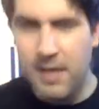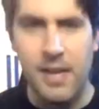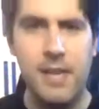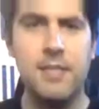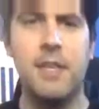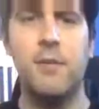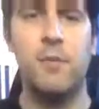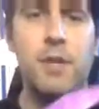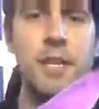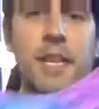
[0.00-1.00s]
Yeah, guys, I
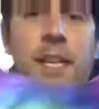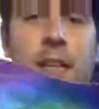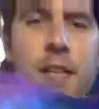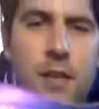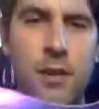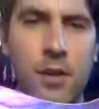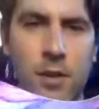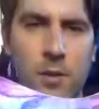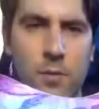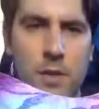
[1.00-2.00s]
really
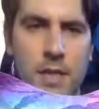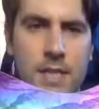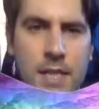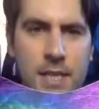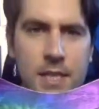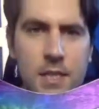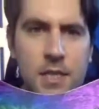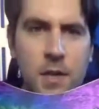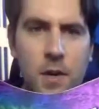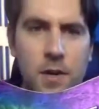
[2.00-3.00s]
dig
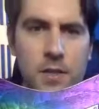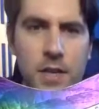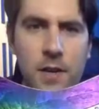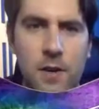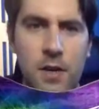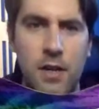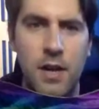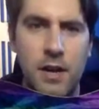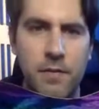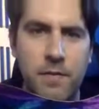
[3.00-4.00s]
these guitars. They're a
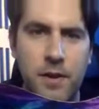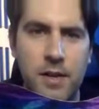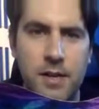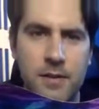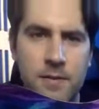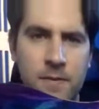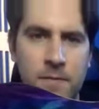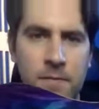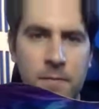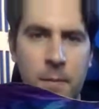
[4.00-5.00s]
lot of fun.
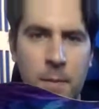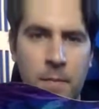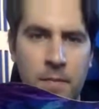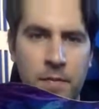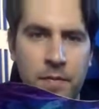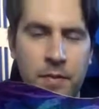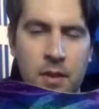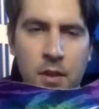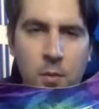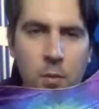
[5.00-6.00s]

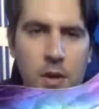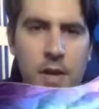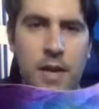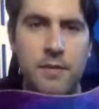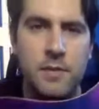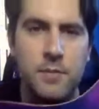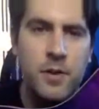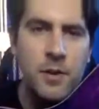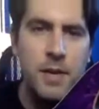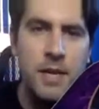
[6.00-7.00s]
We're going to have
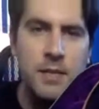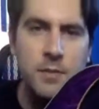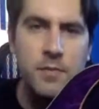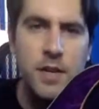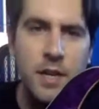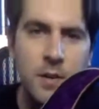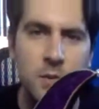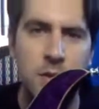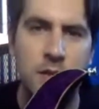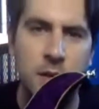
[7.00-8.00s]
some fun making some
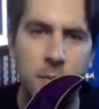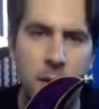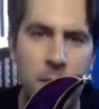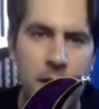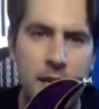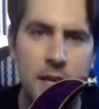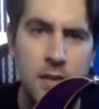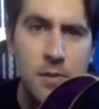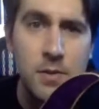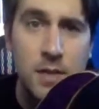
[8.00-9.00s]
videos with them. They might
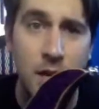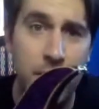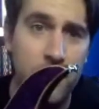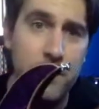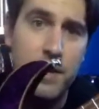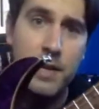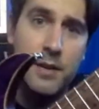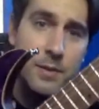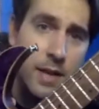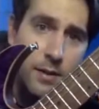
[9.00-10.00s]
get used in other
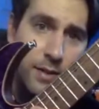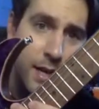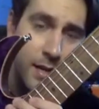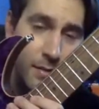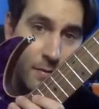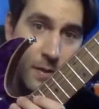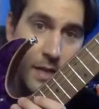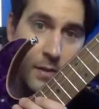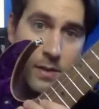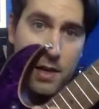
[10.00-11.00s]
videos outside of the
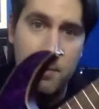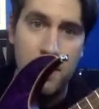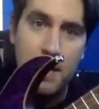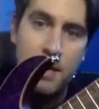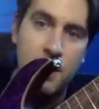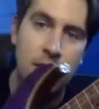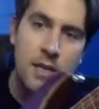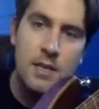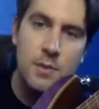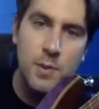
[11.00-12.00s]
videos that I make
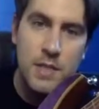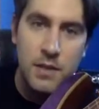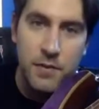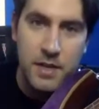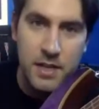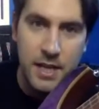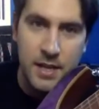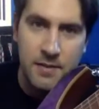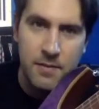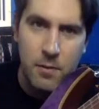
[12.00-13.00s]

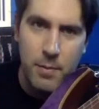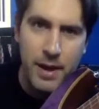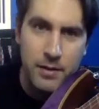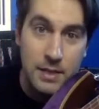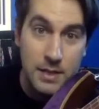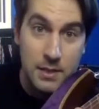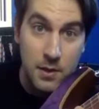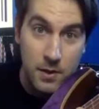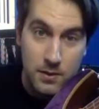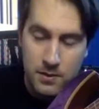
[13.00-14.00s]
specifically about these
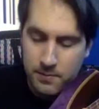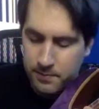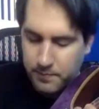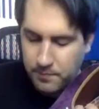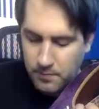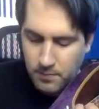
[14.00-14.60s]
guitars,